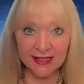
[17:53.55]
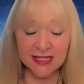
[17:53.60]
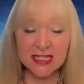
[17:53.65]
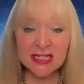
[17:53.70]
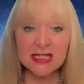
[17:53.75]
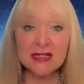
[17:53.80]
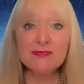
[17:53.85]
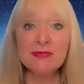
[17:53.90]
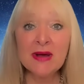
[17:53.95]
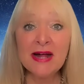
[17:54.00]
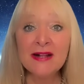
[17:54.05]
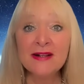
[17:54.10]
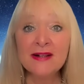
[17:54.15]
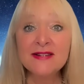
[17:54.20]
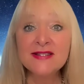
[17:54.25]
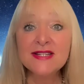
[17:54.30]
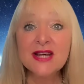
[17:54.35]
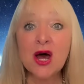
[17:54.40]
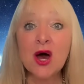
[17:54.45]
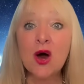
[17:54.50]
the
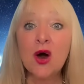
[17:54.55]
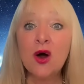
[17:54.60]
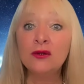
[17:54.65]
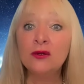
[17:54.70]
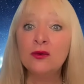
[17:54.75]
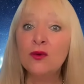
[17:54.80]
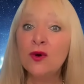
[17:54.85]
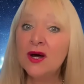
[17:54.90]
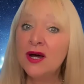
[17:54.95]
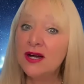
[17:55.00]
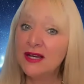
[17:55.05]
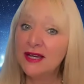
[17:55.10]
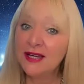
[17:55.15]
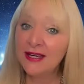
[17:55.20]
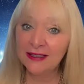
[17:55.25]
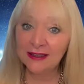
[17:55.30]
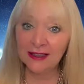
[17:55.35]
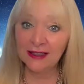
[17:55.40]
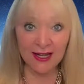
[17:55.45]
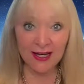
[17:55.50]
spells aren't
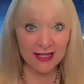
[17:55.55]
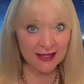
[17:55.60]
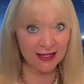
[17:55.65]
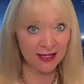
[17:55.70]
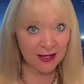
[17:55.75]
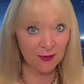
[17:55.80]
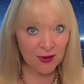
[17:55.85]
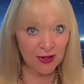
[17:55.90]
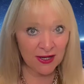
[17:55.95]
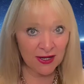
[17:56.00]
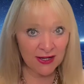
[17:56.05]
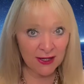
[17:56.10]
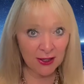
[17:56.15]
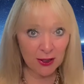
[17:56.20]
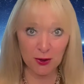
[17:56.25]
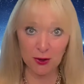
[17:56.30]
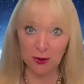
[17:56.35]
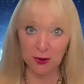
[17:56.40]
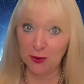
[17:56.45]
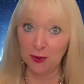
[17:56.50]
working like they were.
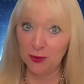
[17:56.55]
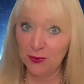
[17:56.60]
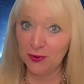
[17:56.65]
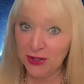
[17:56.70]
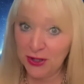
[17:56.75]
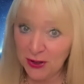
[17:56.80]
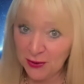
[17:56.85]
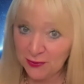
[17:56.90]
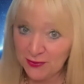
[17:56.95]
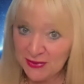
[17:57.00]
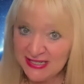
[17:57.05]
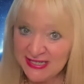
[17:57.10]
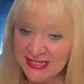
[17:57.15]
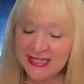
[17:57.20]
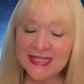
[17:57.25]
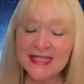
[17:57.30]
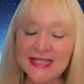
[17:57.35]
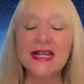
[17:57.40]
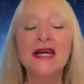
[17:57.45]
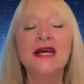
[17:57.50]
Who knows,
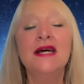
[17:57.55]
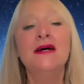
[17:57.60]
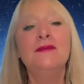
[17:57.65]
missus?